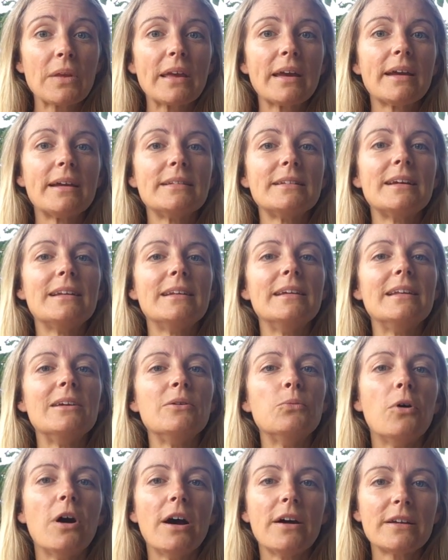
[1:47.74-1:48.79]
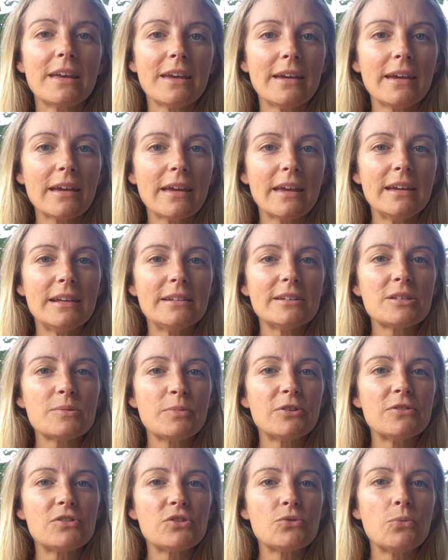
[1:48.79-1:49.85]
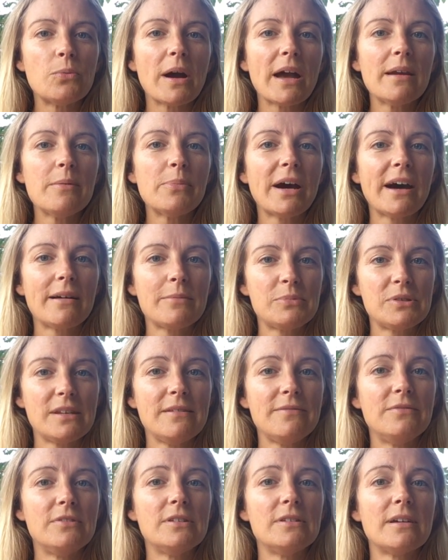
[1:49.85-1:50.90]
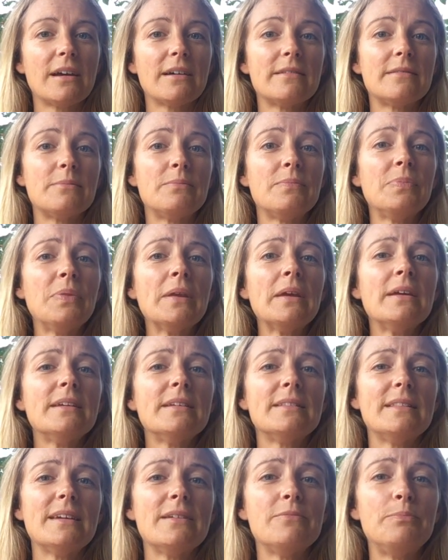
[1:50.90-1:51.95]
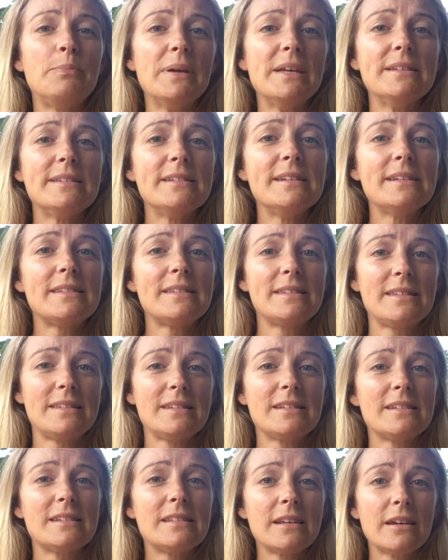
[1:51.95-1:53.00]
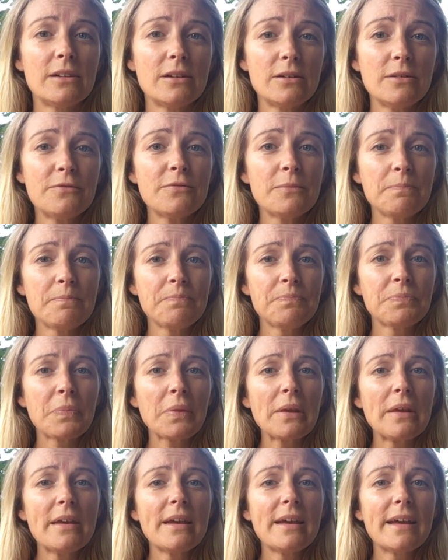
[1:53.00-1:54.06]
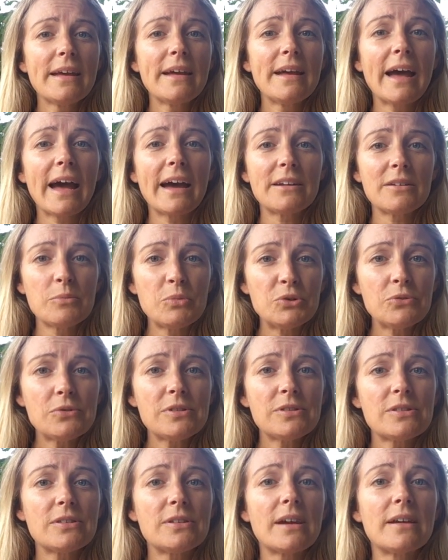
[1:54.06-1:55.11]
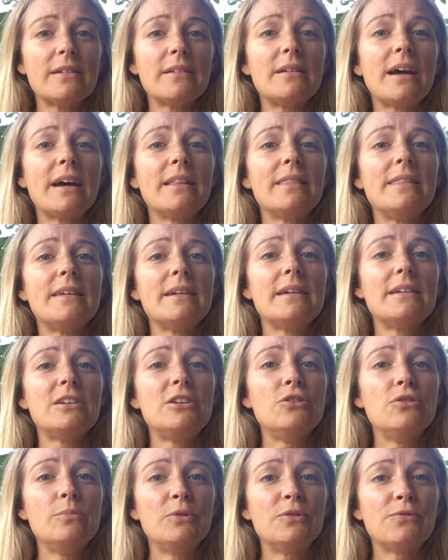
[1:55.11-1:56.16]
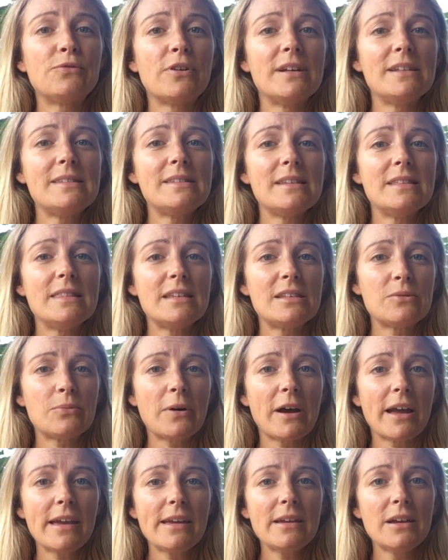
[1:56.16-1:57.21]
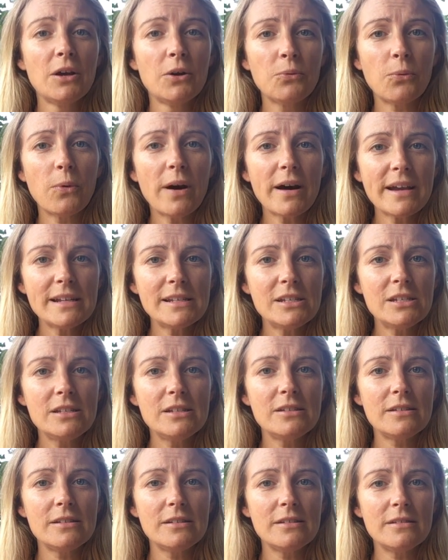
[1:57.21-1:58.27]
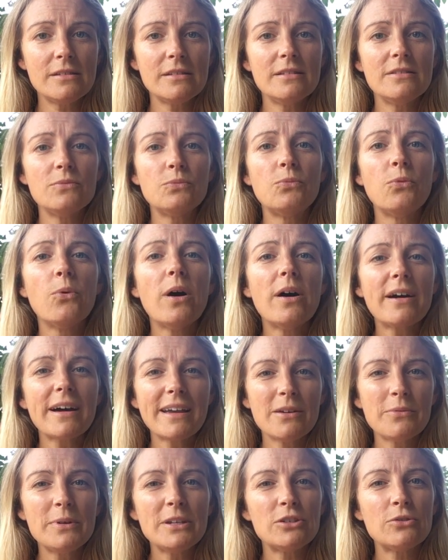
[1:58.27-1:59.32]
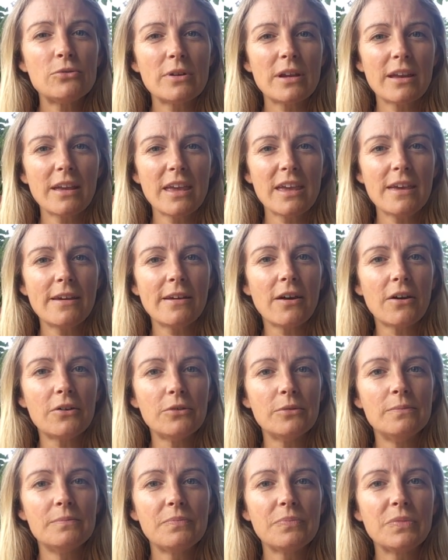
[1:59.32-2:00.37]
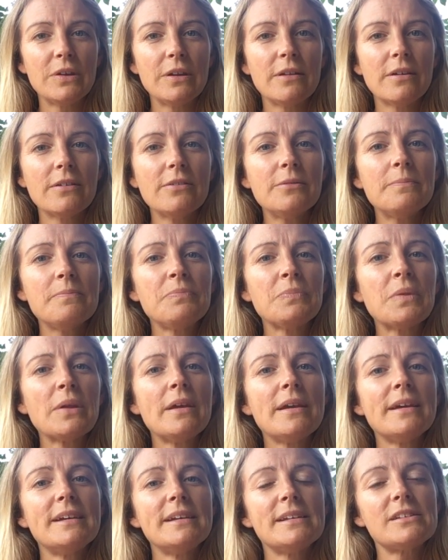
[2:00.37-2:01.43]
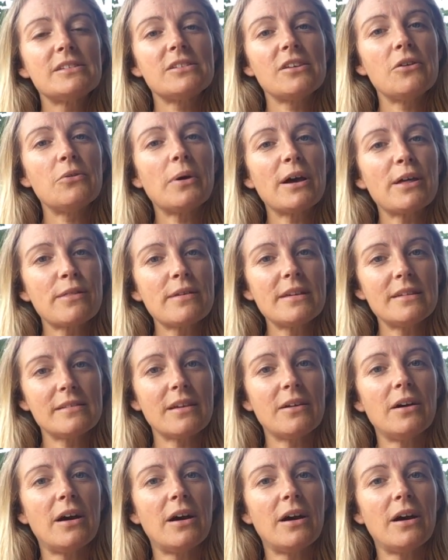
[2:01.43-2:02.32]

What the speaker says: and clearly working in a spiritual way, perhaps even their business is to serve animals and their human friends in this way, why are we talking ego, you know? So I think